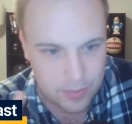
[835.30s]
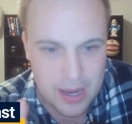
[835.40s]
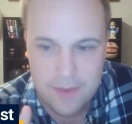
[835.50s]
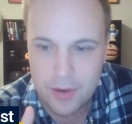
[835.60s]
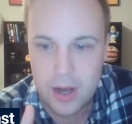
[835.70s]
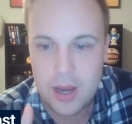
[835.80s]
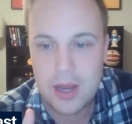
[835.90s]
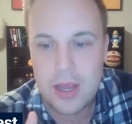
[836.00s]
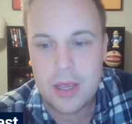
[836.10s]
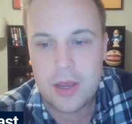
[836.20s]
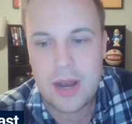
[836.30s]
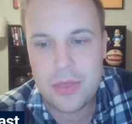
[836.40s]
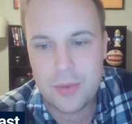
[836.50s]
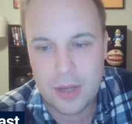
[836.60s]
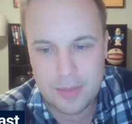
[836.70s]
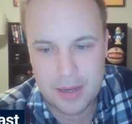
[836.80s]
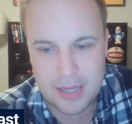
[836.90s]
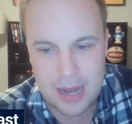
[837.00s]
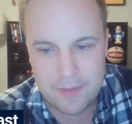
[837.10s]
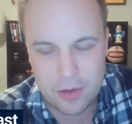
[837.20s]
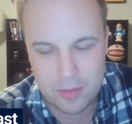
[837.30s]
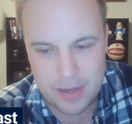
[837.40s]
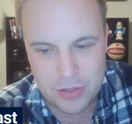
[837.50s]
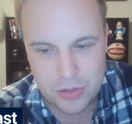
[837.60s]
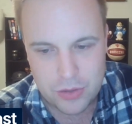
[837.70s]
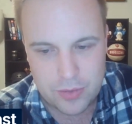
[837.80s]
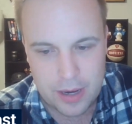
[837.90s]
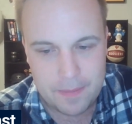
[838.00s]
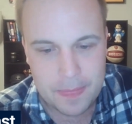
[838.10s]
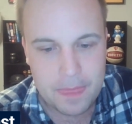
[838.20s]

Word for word: whatever. You're not thrilled about that if you're the Pacers, right?